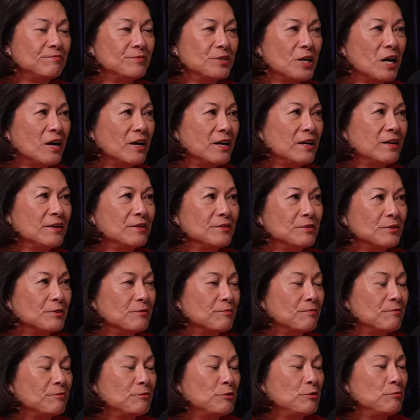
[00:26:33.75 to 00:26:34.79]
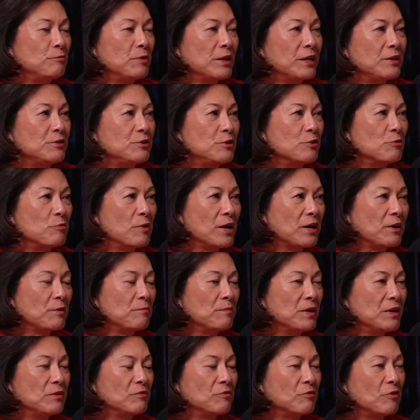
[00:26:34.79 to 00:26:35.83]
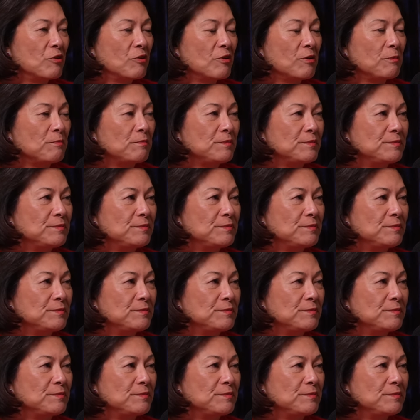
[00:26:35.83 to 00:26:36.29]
diet or food plan do you recommend for them?